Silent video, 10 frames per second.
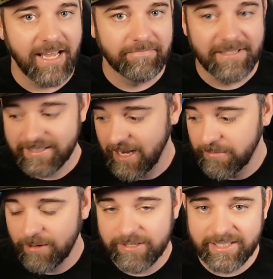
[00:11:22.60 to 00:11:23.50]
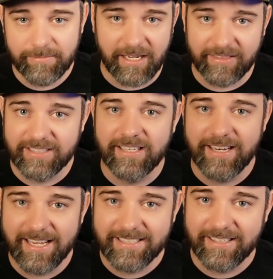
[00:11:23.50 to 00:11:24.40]
Same thing with Steam Deck. This is a
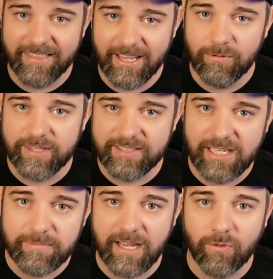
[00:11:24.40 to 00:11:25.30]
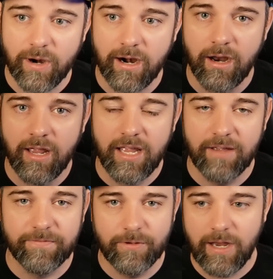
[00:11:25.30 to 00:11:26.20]
nice thing with the Steam Deck where
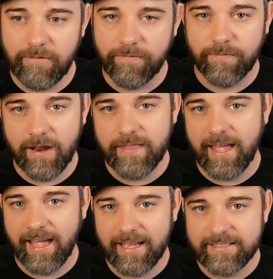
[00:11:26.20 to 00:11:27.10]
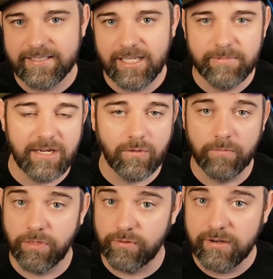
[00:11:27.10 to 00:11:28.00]
if you have a friend that has a Steam Deck, or
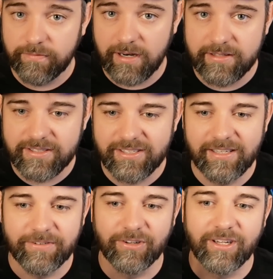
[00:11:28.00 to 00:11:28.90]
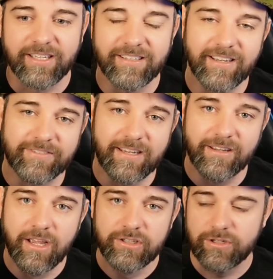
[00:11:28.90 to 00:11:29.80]
3 friends, if you're lucky enough to
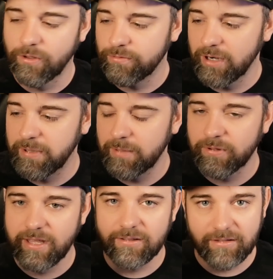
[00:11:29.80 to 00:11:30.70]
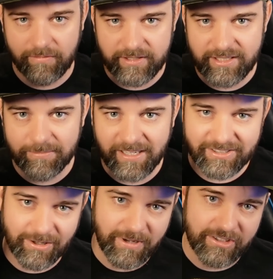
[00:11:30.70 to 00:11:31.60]
know 3 people that love the Steam Deck
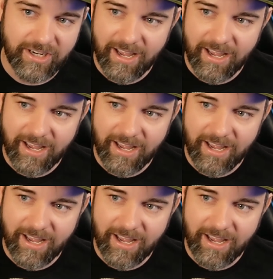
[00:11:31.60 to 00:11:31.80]
so much,